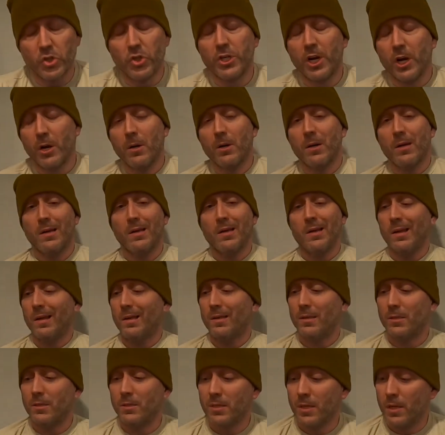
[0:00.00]
charity
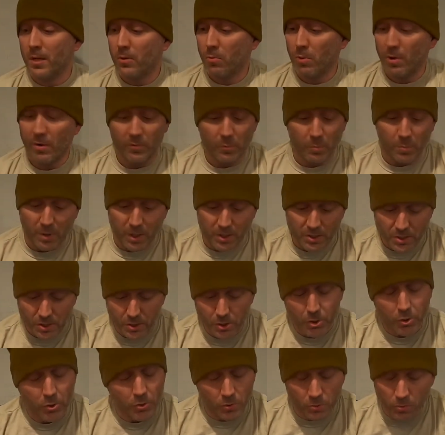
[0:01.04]
and take whatever the price of
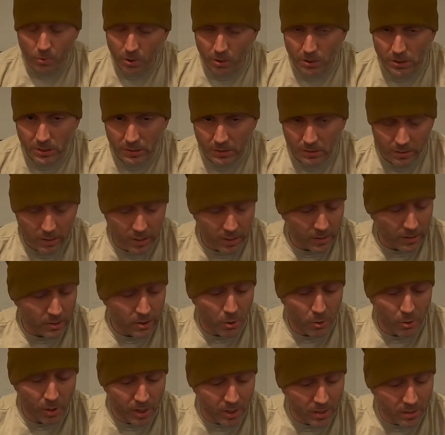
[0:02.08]
the shoes was and
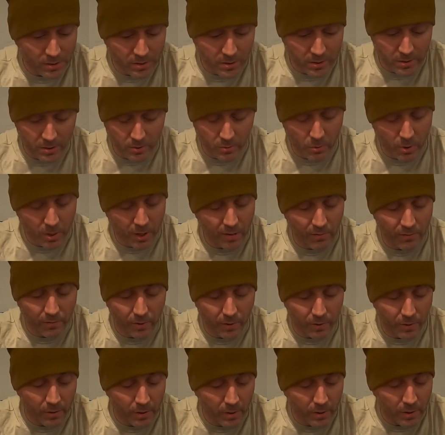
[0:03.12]
donate it to
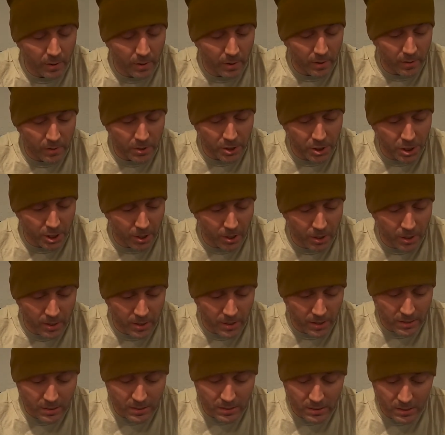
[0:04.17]
whatever the charity
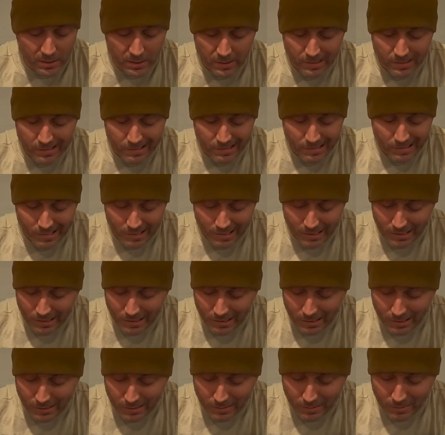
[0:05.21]
is
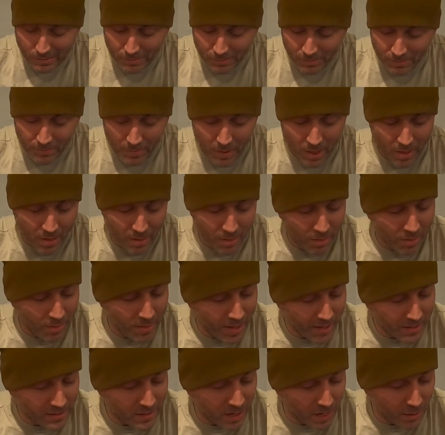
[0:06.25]

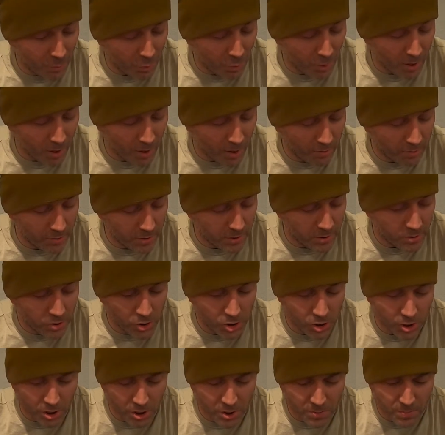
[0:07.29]
that time around,
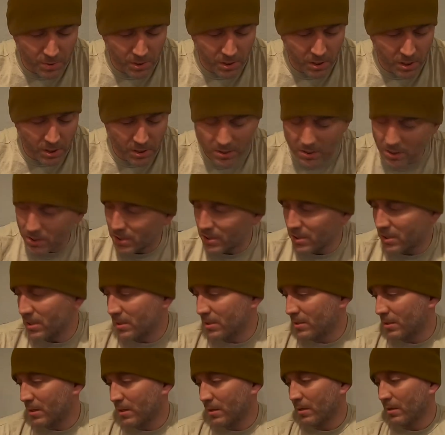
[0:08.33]
just because this
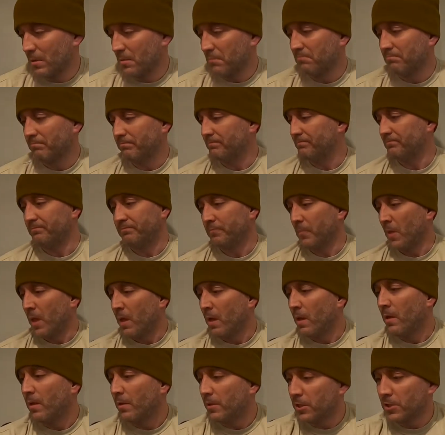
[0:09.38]
is
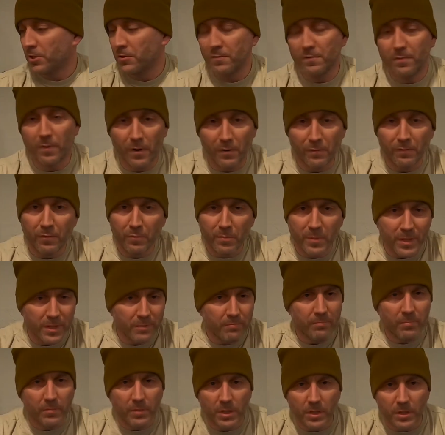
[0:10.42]
fun for
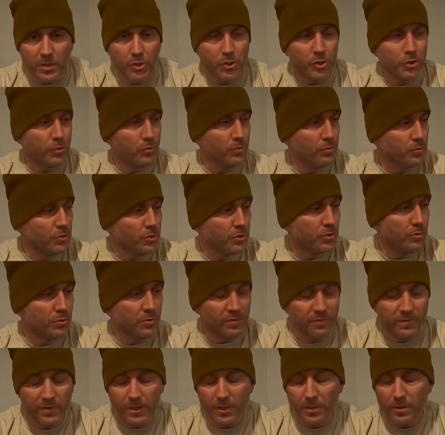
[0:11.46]
me, getting the shoes, doing
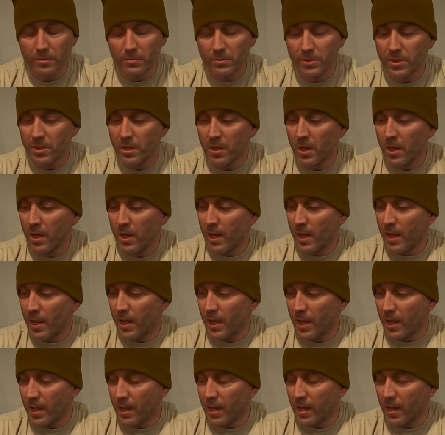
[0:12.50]
the videos,
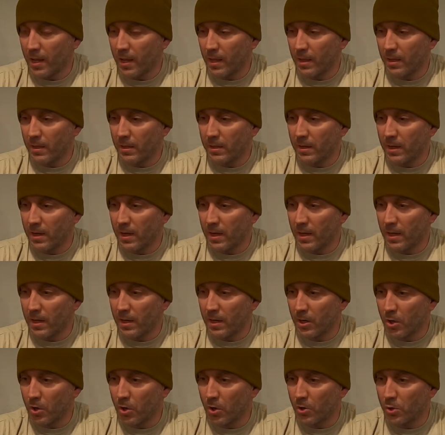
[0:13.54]
and it
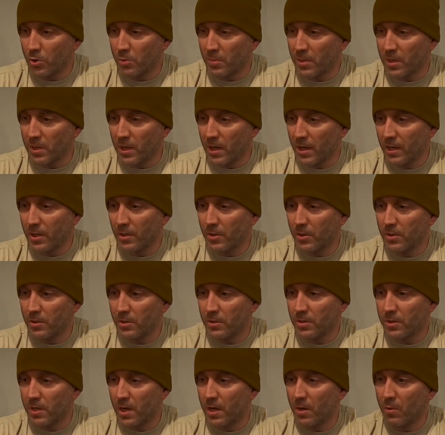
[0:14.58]
occurred to me I could
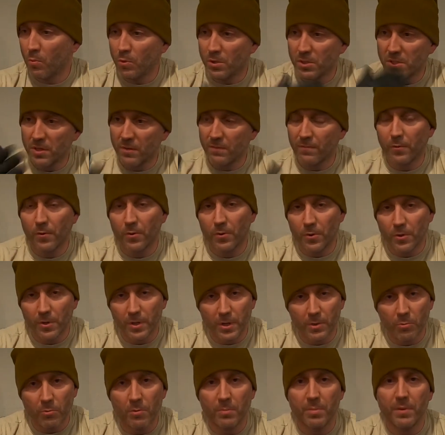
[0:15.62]
take it one step further
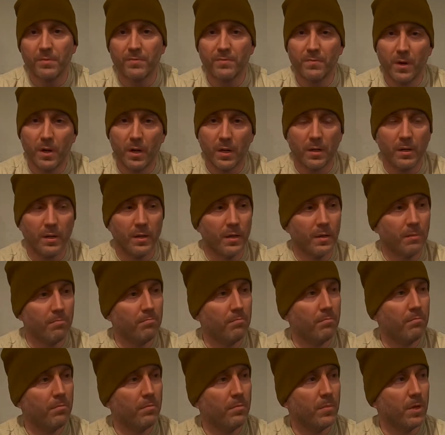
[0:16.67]
and it would be fun and
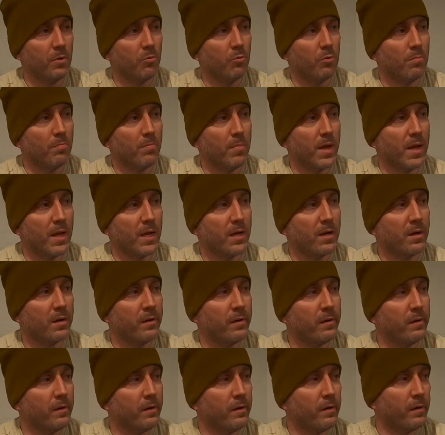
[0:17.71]
it would make
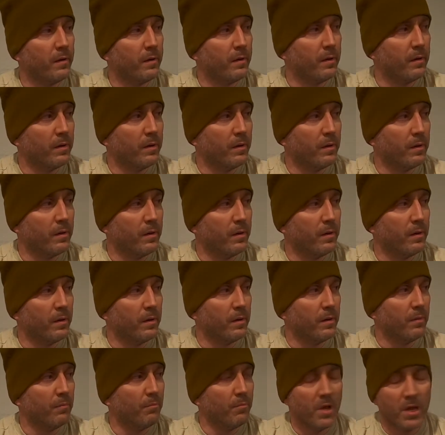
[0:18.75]

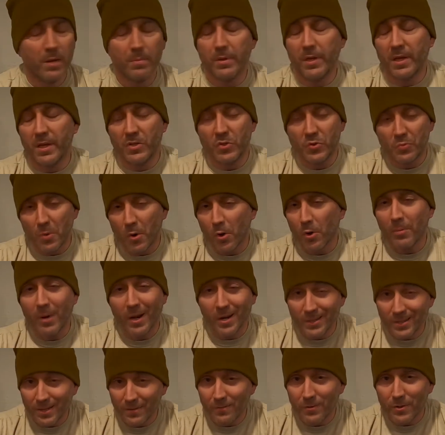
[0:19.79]
maybe a small amount
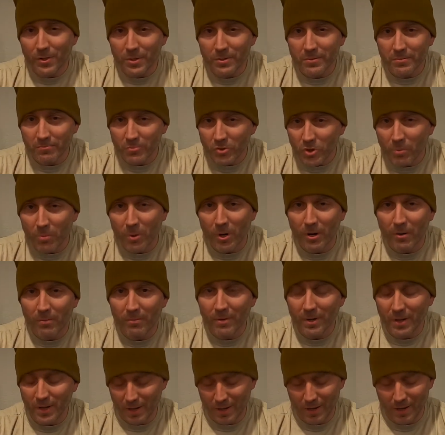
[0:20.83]
of difference somewhere
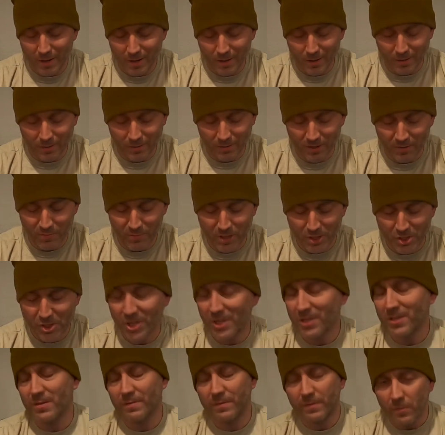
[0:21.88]
and give me a
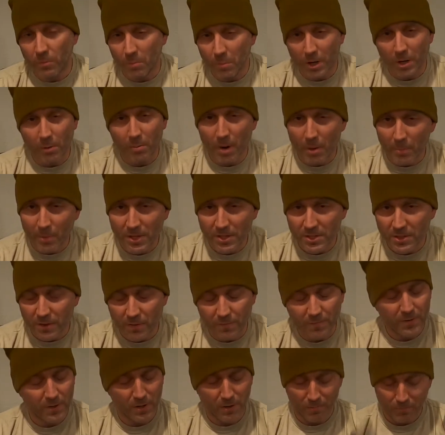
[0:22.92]
chance to feel better about
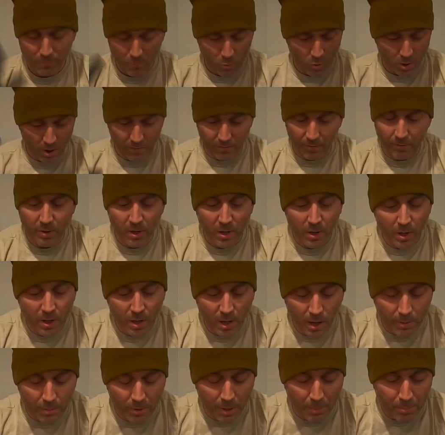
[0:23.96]
myself, you know, whatever.
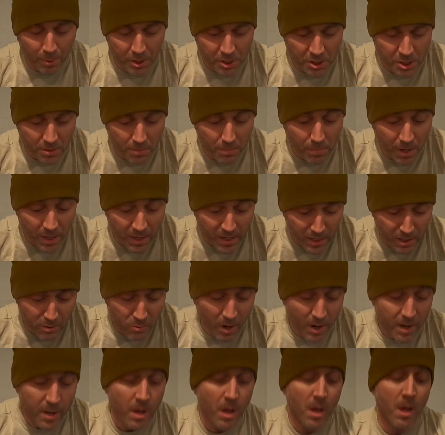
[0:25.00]
I'm not preaching, but
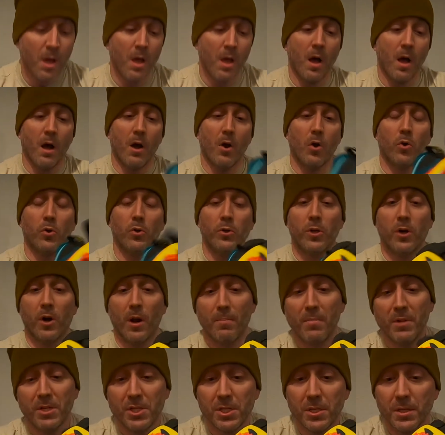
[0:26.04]
anyway, earlier I
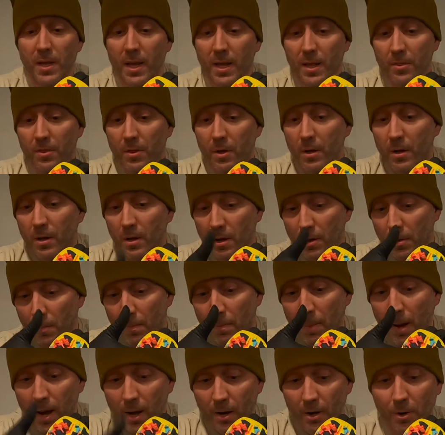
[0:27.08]
mentioned that the
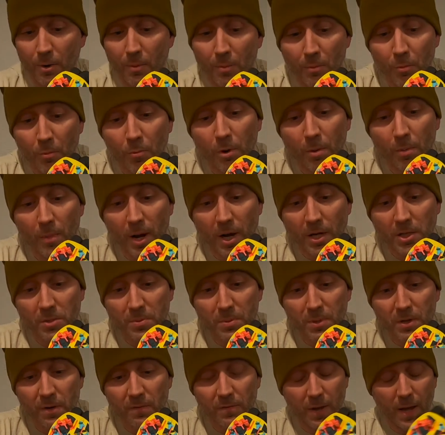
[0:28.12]
bottom reminds
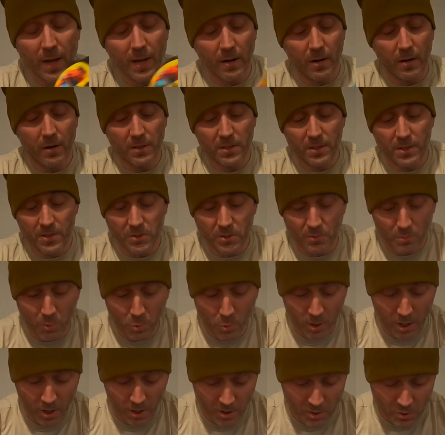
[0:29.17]
me of that autism
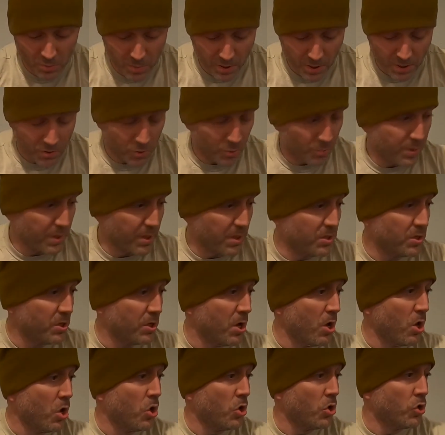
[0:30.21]
awareness puzzle piece.
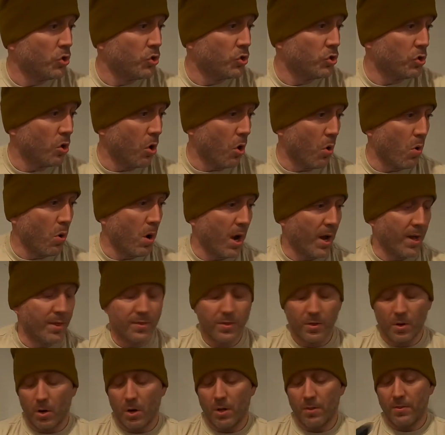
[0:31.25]
So I
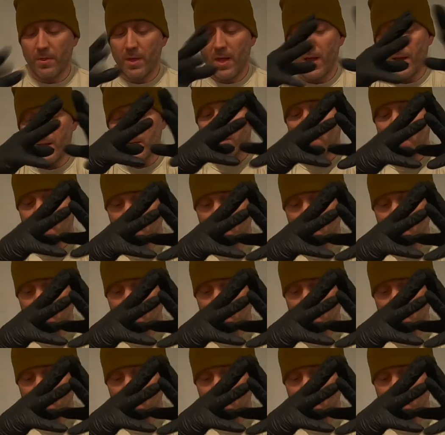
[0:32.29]
thought that